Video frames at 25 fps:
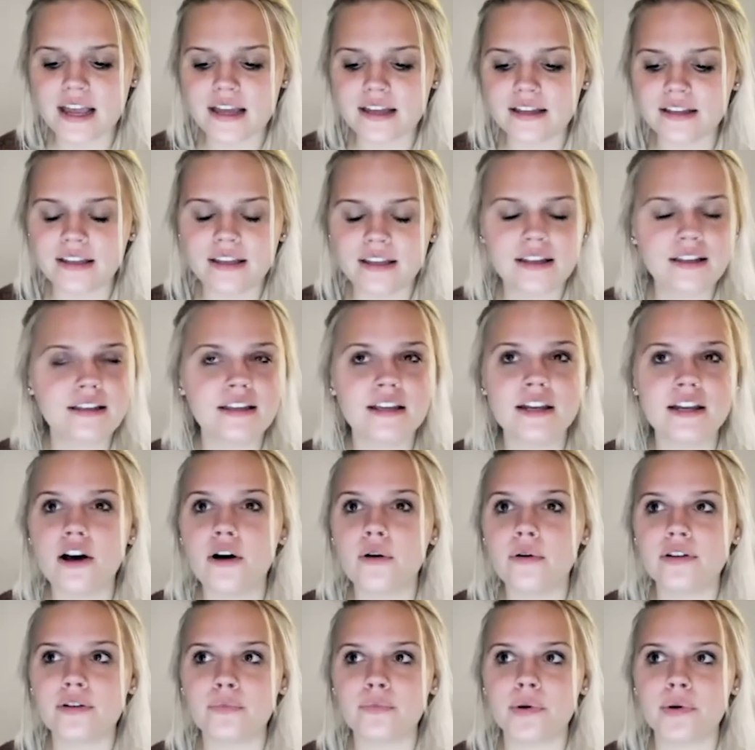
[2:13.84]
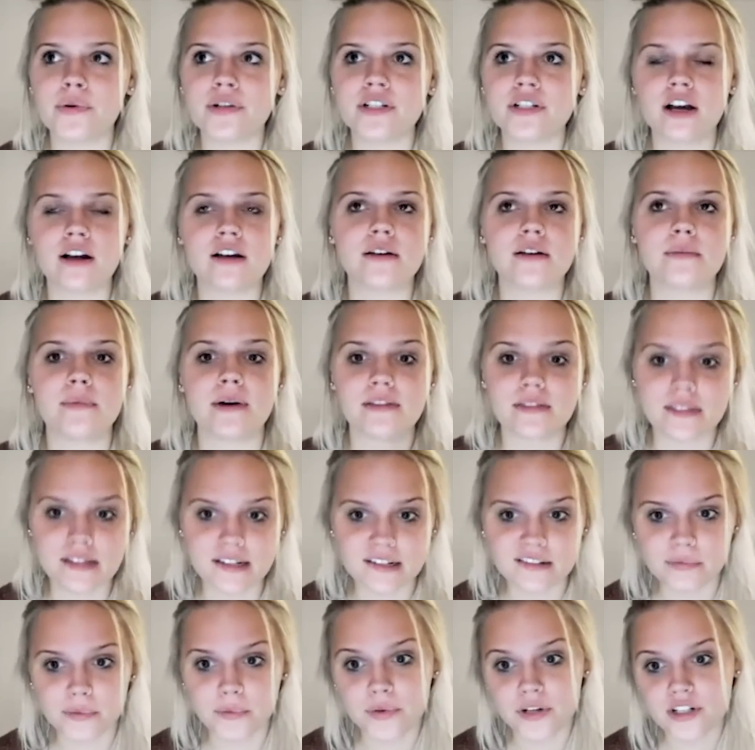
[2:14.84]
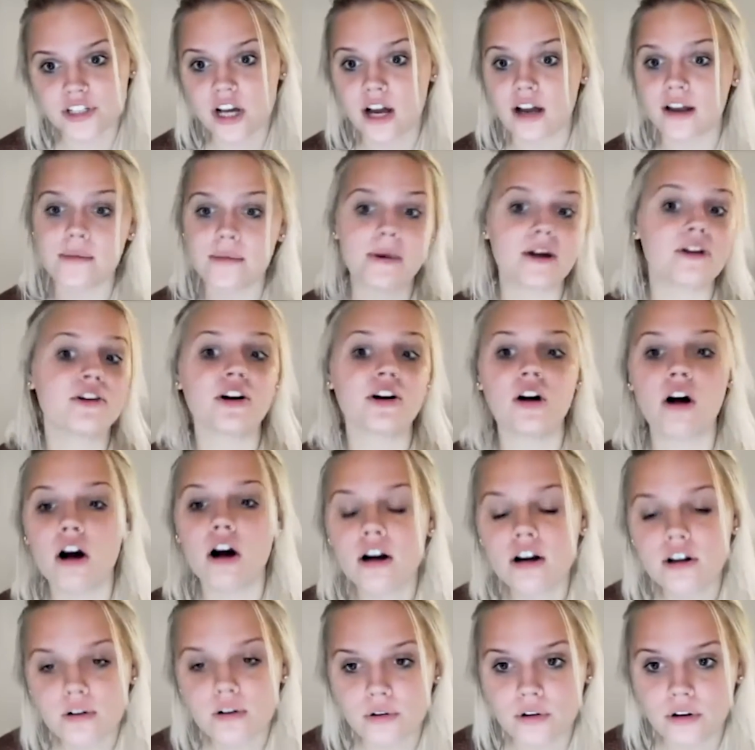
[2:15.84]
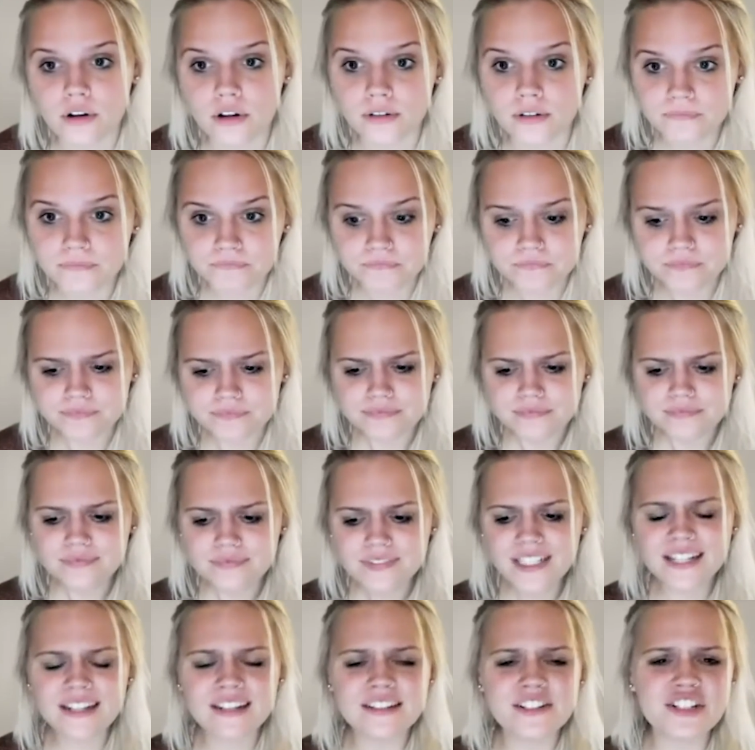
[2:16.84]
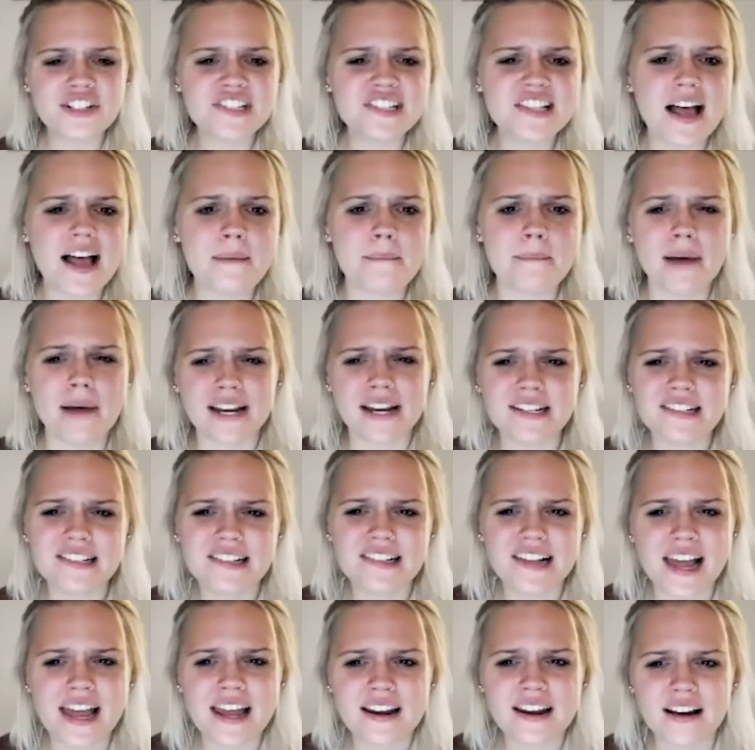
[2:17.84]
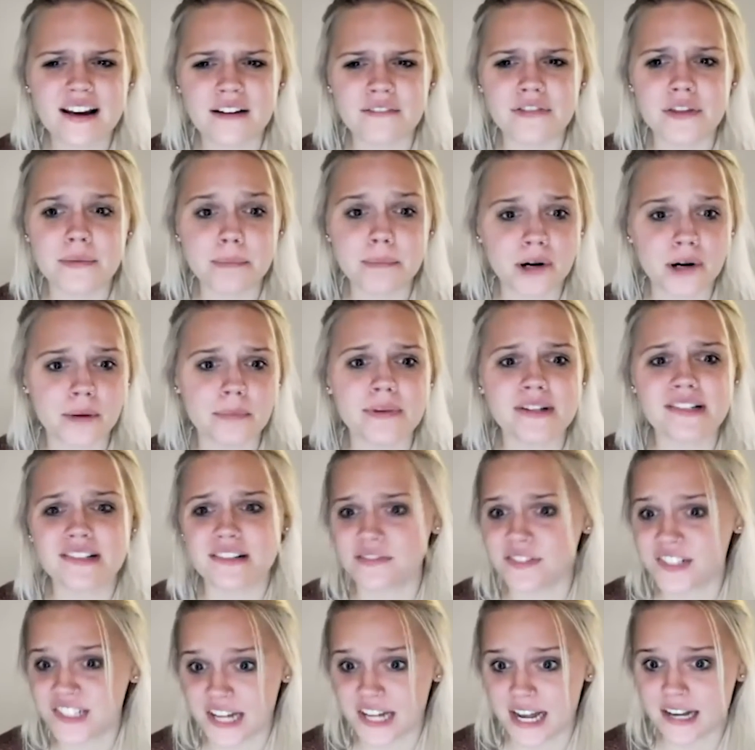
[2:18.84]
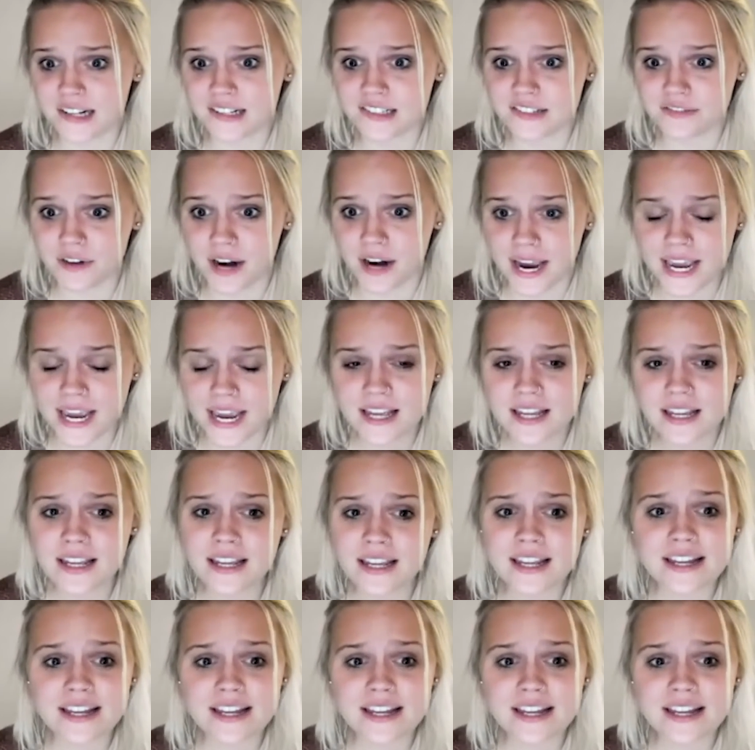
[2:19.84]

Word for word: you know, and we were talking about this when we were talking about your article just that mindset of the purpose of sex, right?